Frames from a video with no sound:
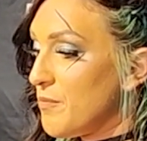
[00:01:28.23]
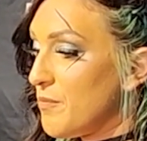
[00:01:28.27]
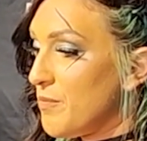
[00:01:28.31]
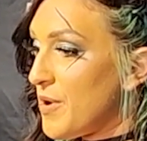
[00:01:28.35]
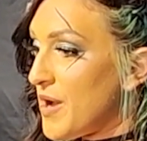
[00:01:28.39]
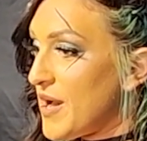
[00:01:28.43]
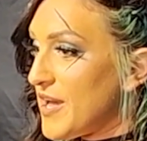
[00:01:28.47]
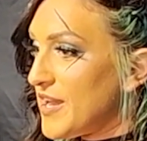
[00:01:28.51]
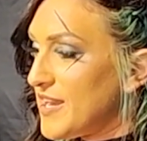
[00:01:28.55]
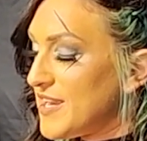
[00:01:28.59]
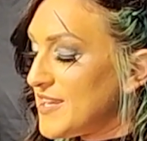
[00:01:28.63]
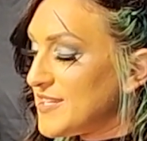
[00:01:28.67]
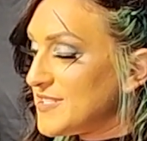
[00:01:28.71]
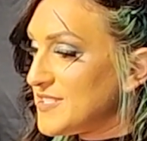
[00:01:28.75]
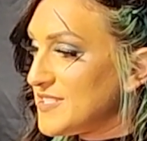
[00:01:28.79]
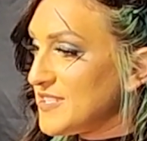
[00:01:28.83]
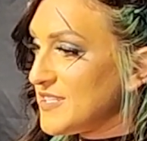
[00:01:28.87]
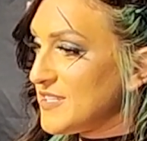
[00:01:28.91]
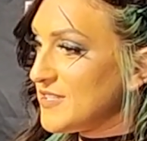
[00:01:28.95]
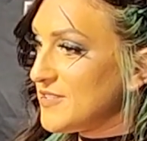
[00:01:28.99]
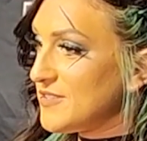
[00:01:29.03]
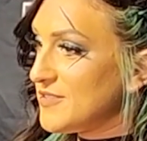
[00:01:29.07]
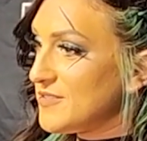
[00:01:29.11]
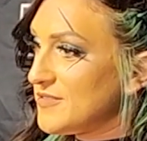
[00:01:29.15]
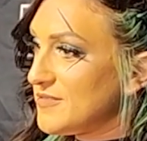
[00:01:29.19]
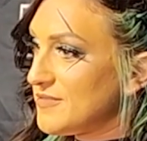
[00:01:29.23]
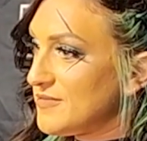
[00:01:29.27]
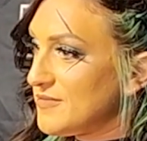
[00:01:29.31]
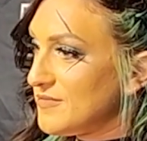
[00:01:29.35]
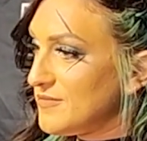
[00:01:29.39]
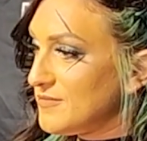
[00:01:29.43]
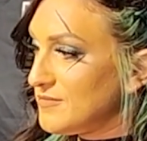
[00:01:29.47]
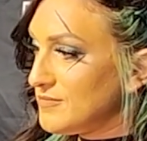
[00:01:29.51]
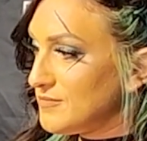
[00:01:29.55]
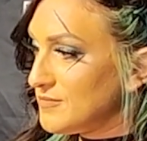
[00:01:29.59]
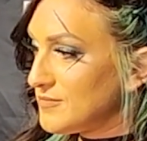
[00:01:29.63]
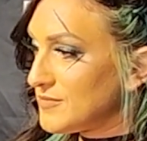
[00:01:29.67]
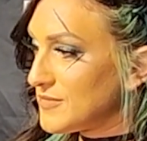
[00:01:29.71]
but it did
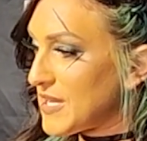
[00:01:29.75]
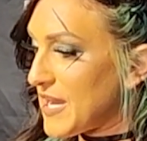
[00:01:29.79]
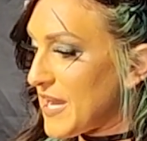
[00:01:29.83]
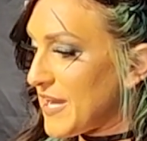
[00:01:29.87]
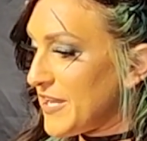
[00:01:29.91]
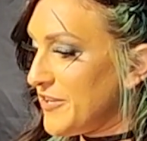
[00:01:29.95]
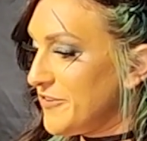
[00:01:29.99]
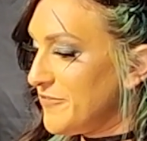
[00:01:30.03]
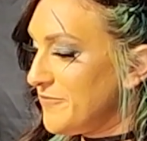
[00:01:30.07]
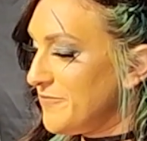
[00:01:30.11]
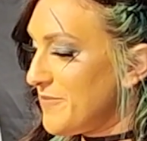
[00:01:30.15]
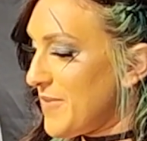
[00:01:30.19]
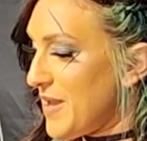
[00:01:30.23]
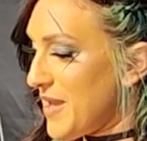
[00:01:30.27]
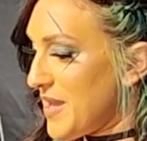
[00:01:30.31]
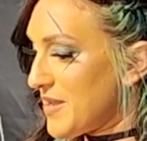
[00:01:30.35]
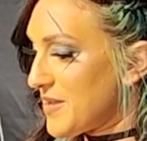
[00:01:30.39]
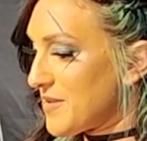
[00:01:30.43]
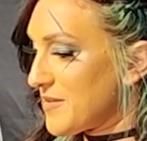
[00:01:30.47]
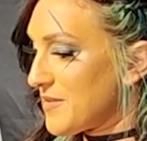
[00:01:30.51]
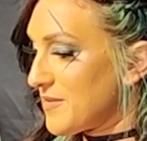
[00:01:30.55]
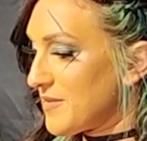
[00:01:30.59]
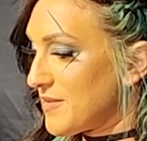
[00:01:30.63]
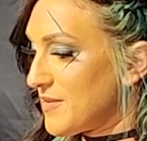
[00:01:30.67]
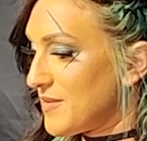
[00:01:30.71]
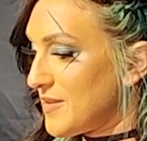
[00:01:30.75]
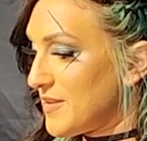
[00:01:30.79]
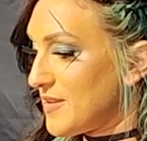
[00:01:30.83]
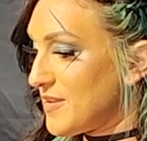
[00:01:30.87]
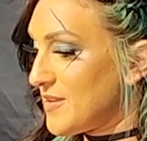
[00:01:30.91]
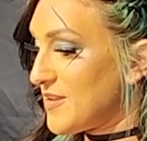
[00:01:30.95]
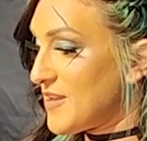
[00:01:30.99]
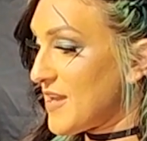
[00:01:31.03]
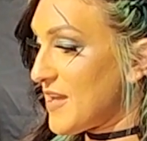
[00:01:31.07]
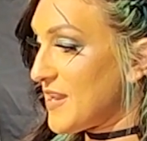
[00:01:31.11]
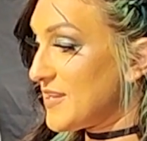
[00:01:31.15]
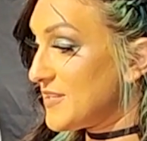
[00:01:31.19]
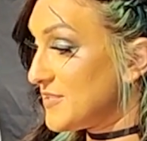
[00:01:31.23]
kind of make
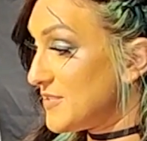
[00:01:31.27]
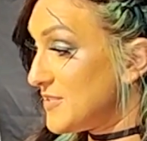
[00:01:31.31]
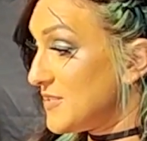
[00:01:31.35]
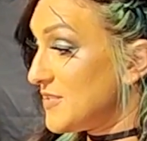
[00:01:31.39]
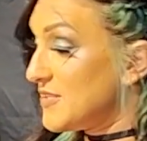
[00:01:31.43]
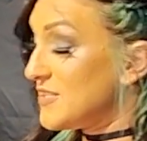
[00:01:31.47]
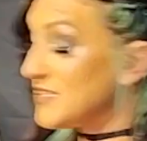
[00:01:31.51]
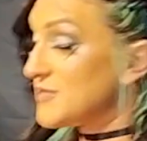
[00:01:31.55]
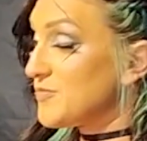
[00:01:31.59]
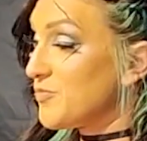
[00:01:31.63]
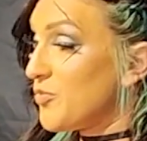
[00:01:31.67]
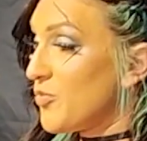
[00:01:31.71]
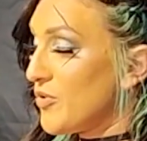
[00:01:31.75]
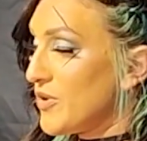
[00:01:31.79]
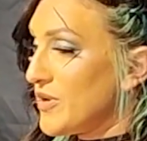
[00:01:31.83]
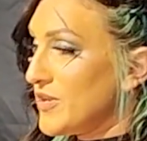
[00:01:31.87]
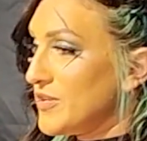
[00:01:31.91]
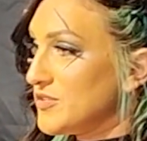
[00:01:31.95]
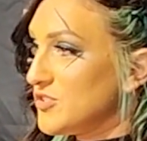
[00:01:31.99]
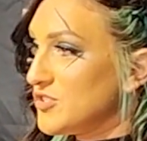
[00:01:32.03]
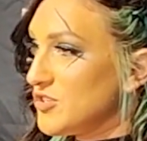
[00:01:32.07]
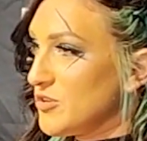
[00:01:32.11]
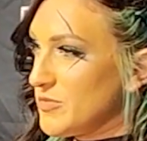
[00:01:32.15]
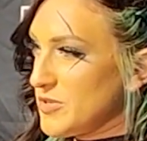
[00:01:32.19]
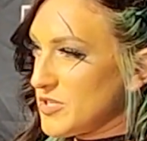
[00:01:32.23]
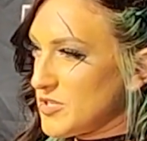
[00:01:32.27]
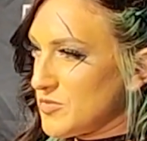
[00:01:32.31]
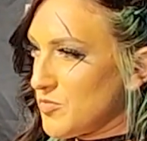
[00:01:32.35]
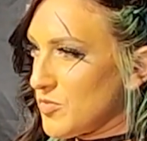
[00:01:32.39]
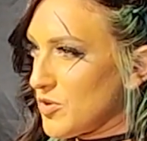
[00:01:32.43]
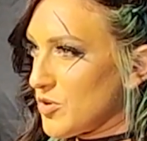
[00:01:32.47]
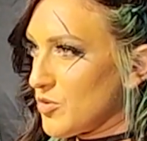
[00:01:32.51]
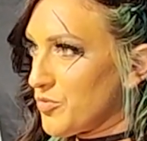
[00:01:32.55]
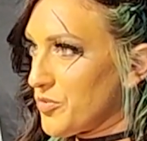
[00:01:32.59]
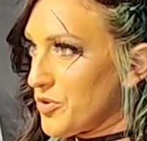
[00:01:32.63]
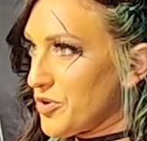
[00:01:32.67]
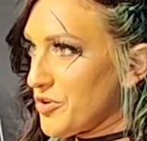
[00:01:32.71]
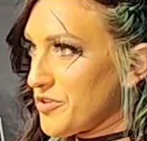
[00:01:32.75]
getting to this point so much
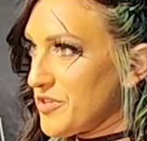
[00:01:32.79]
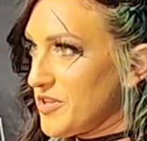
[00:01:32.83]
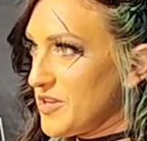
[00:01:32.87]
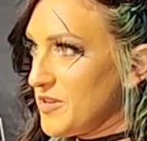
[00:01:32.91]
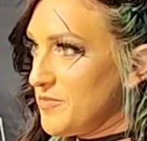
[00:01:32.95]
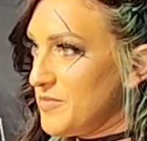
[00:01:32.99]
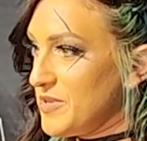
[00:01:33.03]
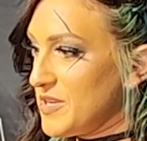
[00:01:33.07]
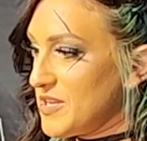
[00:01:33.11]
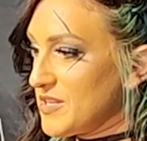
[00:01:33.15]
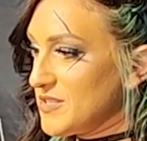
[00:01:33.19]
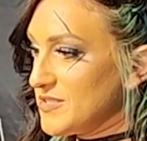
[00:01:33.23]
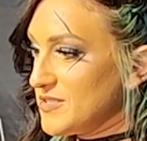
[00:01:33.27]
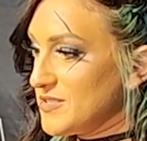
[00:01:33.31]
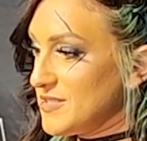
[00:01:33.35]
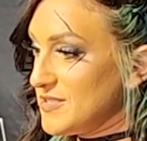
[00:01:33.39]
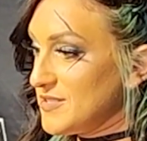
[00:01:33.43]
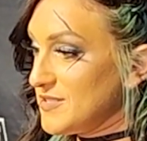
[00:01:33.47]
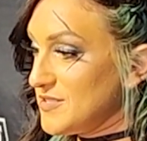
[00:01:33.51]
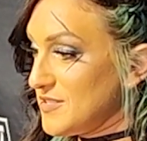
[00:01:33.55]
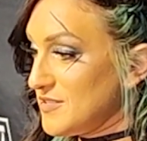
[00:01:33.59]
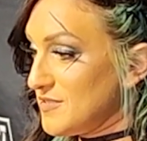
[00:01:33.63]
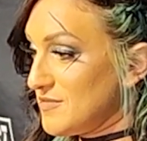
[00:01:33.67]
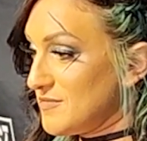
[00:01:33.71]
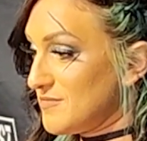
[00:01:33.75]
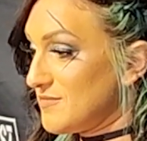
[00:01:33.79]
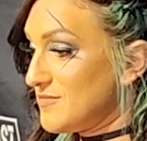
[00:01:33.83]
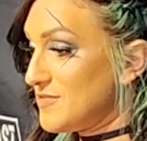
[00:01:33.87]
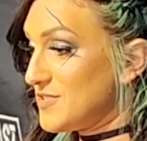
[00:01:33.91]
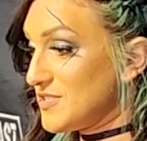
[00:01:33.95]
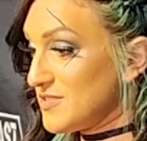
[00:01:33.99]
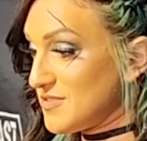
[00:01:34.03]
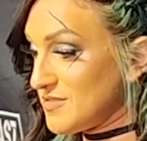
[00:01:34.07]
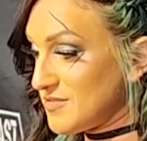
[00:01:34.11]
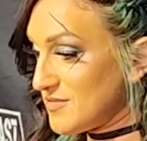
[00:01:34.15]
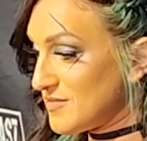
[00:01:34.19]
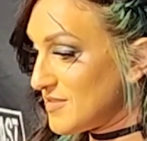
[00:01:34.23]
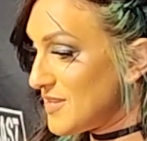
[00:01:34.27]
more worth it, because it did
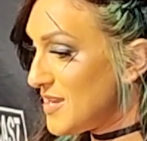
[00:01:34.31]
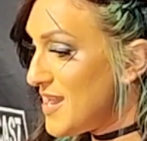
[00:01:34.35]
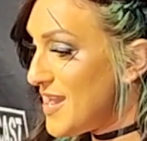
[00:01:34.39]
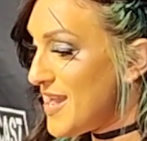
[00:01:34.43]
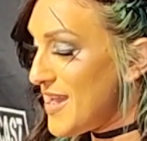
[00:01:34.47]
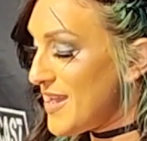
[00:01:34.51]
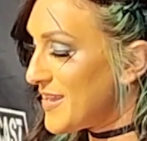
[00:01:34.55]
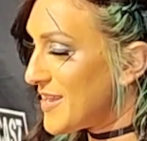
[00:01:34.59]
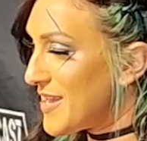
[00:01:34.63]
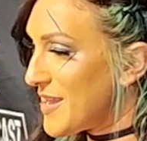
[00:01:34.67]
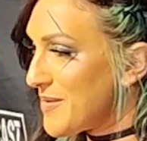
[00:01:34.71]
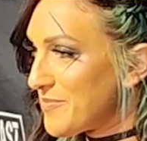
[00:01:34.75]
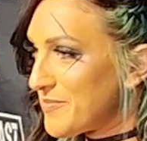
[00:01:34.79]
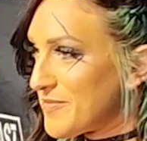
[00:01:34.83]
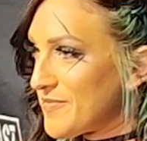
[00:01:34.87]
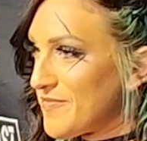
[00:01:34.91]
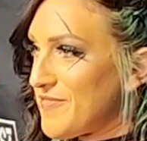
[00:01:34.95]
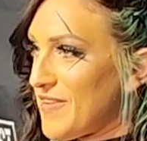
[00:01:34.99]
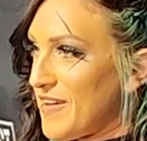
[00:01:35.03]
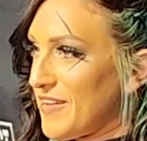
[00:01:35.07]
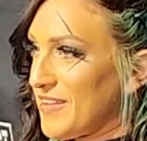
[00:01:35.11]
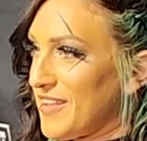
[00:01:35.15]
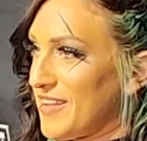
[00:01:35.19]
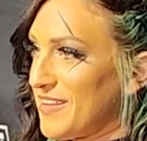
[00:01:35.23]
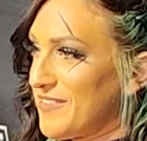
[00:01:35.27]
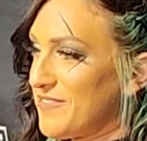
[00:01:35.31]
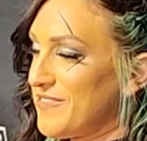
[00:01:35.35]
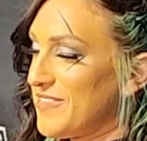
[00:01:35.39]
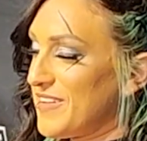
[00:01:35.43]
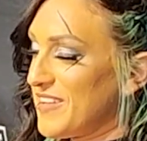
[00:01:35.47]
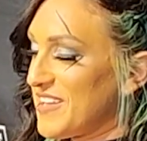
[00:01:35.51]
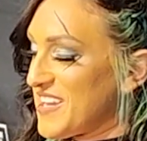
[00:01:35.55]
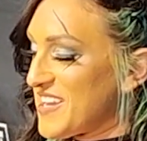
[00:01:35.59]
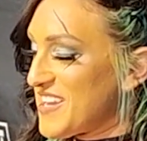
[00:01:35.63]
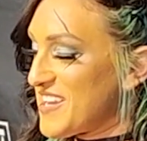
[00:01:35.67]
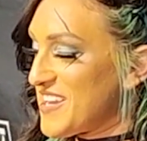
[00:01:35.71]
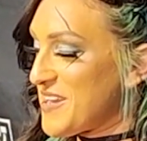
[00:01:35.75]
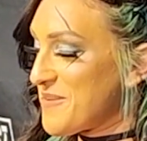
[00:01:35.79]
just... It felt like
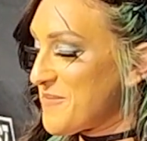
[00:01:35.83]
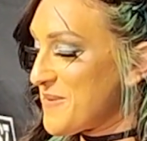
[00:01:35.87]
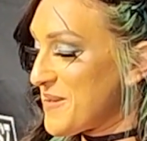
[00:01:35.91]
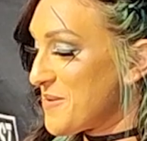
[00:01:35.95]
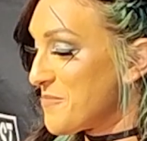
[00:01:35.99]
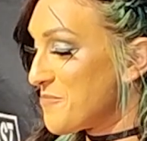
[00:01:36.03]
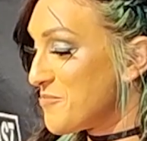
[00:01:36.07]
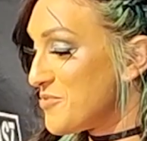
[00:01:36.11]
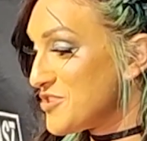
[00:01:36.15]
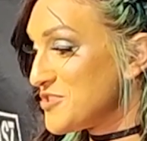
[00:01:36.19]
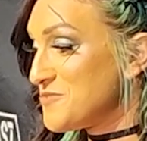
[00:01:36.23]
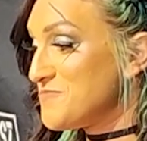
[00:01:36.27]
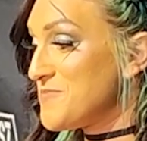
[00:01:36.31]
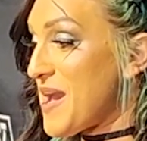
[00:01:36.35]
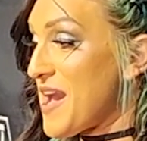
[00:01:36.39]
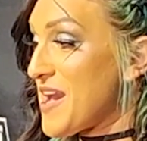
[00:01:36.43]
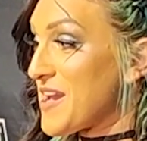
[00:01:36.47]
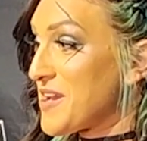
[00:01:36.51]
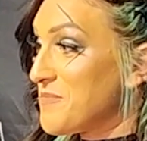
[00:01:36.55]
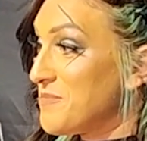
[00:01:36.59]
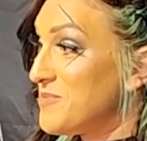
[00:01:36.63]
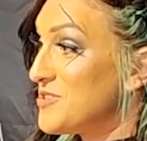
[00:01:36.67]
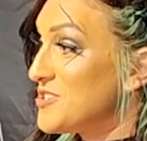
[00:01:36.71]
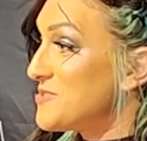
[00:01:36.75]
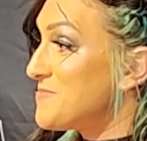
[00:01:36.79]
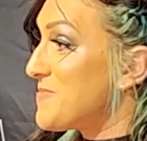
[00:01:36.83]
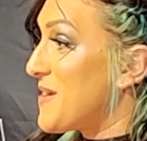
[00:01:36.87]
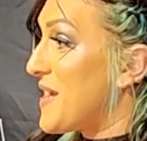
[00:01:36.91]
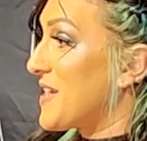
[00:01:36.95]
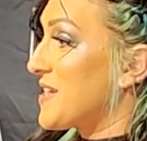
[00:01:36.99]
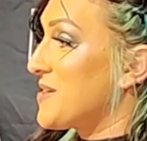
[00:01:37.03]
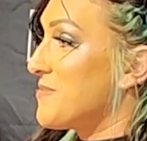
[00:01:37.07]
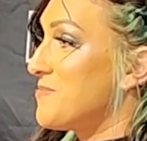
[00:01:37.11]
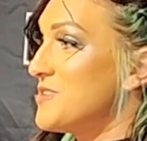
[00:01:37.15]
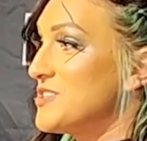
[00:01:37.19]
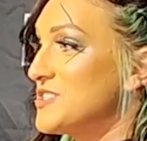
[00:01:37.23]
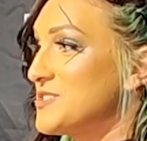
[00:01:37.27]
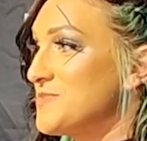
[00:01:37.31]
it kept getting pushed back and pushed
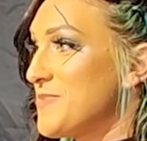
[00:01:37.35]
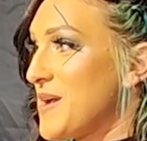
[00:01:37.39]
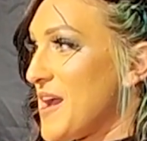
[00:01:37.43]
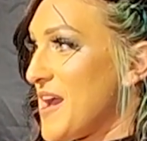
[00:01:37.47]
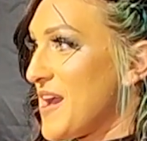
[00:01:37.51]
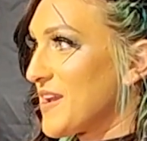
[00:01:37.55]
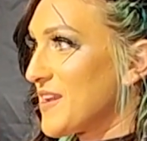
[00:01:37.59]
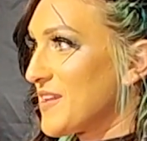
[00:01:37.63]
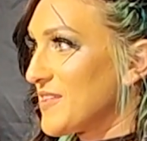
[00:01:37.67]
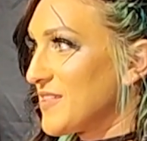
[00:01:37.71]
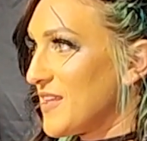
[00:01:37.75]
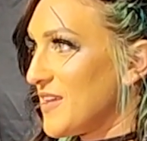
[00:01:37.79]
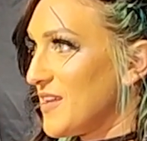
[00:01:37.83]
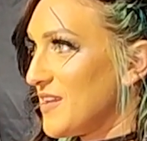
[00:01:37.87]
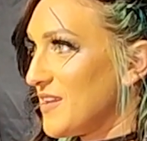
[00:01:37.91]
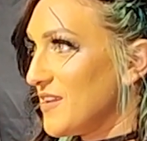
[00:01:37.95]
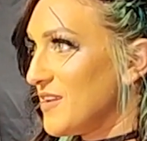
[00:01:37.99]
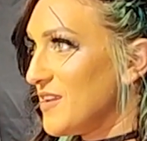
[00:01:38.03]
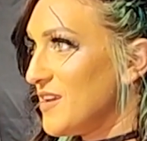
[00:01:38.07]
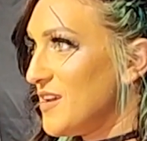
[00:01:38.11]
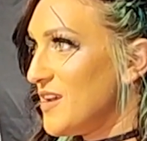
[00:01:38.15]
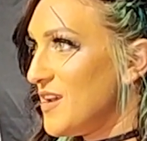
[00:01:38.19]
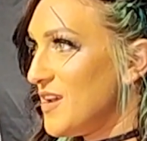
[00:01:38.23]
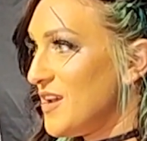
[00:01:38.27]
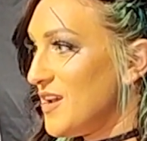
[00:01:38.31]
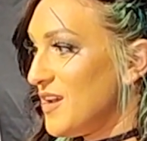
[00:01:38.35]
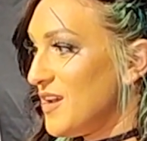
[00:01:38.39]
back and pushed back, and then